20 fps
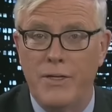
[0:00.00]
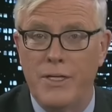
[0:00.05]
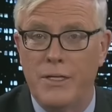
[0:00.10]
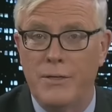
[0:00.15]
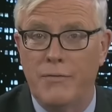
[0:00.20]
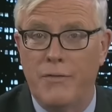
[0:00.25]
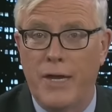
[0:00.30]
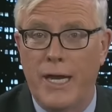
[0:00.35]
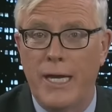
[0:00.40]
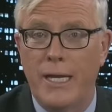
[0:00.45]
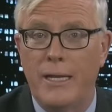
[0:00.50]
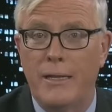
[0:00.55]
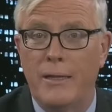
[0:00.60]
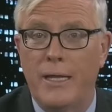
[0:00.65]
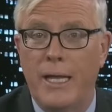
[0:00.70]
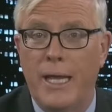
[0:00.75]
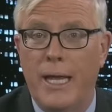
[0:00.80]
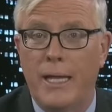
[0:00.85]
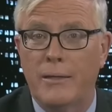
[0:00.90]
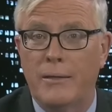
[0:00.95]
and dividing
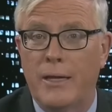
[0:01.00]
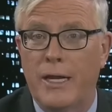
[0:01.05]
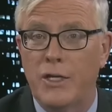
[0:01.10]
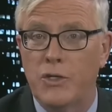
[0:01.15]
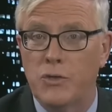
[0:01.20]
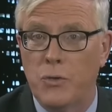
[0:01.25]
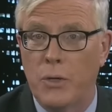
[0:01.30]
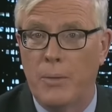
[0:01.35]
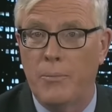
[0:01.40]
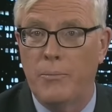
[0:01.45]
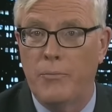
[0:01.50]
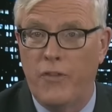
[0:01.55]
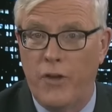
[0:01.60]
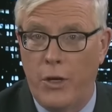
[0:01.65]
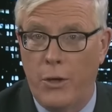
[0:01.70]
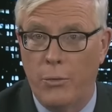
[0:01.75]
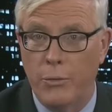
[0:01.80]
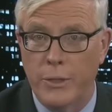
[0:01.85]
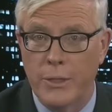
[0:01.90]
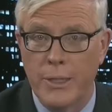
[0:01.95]
the anti-Trump
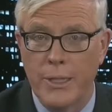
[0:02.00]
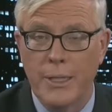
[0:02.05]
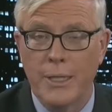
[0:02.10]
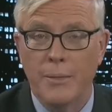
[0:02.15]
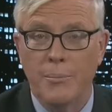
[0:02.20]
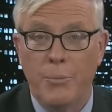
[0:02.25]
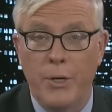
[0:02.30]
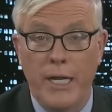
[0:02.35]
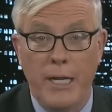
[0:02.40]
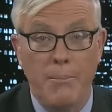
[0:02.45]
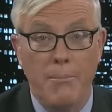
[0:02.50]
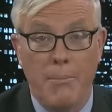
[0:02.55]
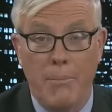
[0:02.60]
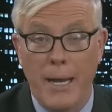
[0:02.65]
vote, but he mm-hmm.